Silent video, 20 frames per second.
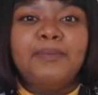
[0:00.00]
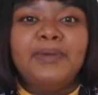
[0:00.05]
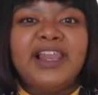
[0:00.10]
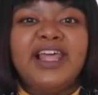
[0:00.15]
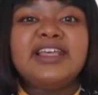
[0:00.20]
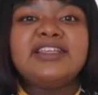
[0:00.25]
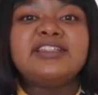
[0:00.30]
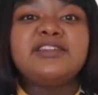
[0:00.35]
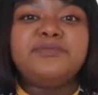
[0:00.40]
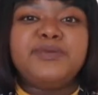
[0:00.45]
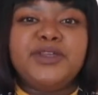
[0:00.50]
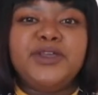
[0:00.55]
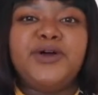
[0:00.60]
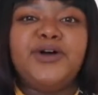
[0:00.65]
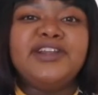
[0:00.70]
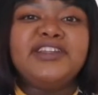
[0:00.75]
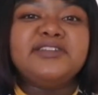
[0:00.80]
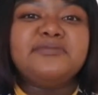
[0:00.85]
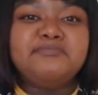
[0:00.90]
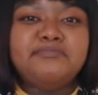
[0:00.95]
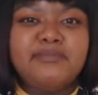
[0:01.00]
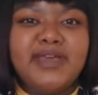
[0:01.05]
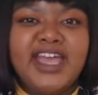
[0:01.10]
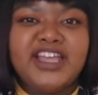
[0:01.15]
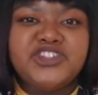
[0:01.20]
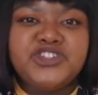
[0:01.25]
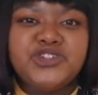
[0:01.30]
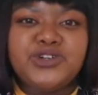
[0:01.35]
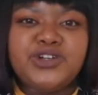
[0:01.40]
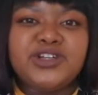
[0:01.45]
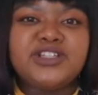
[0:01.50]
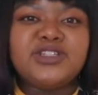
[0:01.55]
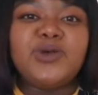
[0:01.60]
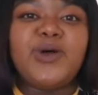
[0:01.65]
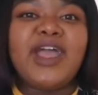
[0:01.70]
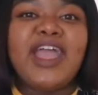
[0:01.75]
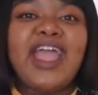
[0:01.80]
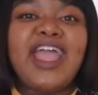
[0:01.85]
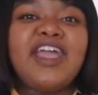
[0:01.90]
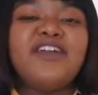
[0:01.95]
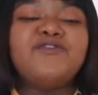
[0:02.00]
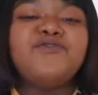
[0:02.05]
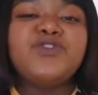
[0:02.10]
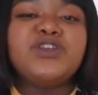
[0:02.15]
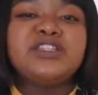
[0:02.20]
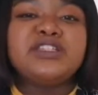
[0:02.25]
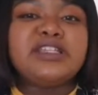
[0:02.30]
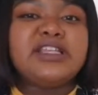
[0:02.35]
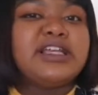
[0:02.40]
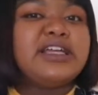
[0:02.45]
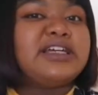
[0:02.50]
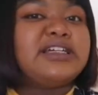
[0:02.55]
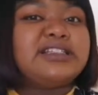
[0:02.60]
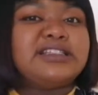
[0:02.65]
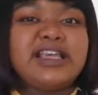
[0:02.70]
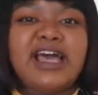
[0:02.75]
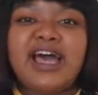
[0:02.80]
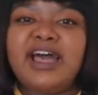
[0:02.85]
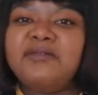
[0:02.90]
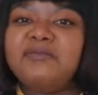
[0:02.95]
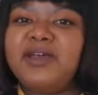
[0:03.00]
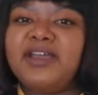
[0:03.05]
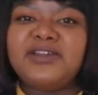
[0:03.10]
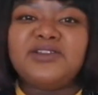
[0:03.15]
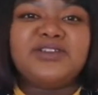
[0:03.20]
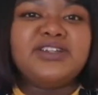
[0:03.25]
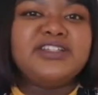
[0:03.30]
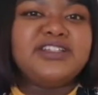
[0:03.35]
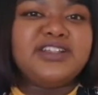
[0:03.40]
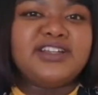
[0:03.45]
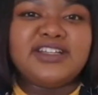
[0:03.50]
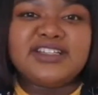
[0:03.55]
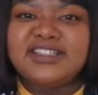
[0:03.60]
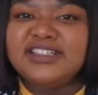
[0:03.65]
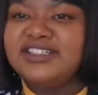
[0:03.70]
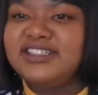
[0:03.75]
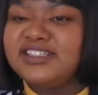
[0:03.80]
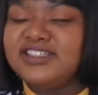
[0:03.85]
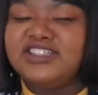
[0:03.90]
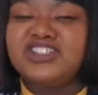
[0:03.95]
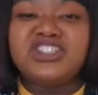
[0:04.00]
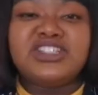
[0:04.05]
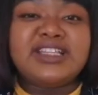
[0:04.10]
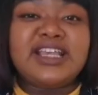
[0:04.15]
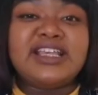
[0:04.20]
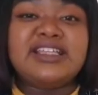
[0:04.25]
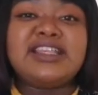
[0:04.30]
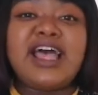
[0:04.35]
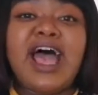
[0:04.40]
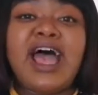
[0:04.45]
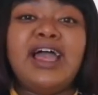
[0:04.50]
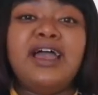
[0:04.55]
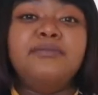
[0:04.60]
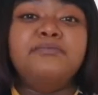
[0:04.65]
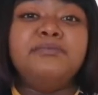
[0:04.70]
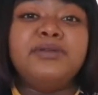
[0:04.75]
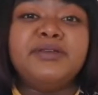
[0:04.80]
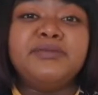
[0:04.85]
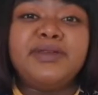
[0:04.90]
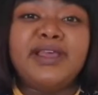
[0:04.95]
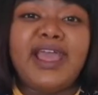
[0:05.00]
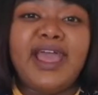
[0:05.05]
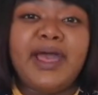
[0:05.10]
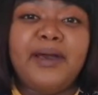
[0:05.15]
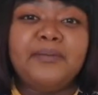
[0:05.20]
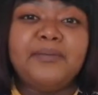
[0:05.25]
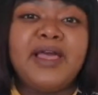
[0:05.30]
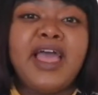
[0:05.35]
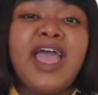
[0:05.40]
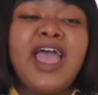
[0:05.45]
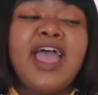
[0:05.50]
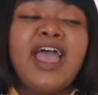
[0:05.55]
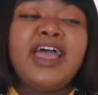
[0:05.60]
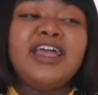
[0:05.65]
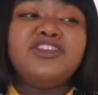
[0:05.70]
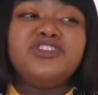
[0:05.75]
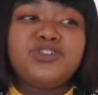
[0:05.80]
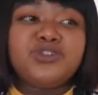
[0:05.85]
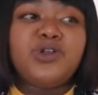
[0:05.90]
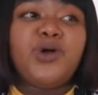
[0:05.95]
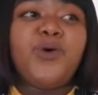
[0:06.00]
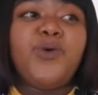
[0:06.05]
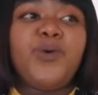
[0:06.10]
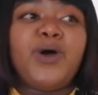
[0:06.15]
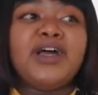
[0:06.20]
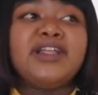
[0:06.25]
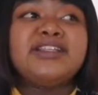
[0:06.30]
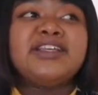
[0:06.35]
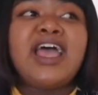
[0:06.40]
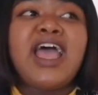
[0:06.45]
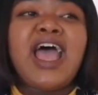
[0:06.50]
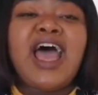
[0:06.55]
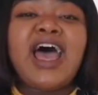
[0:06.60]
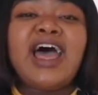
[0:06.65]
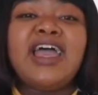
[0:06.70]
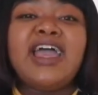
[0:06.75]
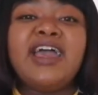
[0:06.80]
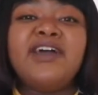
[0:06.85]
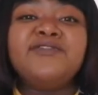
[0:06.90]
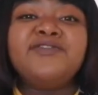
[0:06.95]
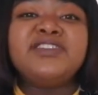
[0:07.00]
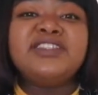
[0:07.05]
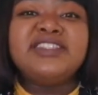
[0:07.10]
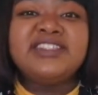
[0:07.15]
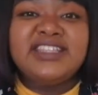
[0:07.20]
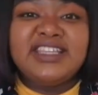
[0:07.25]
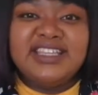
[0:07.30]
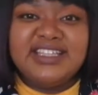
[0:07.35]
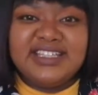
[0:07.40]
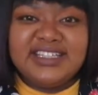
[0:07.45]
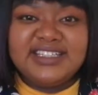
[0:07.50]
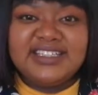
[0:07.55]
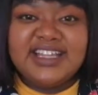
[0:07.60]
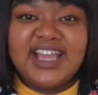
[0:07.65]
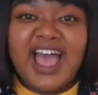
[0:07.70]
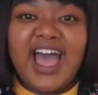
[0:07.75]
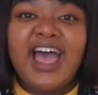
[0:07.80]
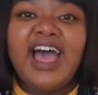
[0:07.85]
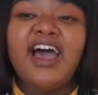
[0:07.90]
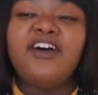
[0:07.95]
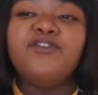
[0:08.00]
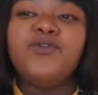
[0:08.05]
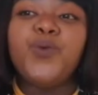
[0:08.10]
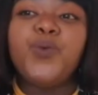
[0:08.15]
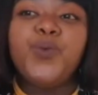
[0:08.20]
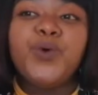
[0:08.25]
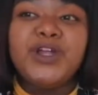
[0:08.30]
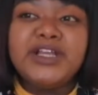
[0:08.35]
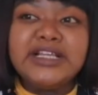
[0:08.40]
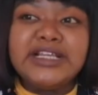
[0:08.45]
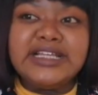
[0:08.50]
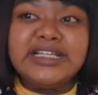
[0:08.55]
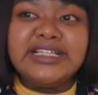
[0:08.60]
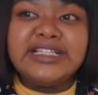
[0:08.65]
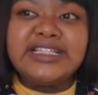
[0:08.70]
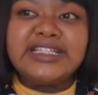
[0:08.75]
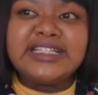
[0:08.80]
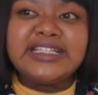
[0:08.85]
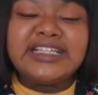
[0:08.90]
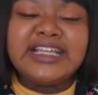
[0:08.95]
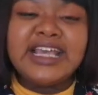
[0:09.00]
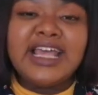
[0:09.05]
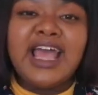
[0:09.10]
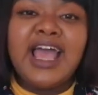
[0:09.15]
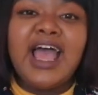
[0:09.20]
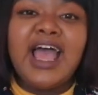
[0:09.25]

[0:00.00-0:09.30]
blessed beyond measure. So every single time I greet her, she says I am BBM. And you know what, I have witnessed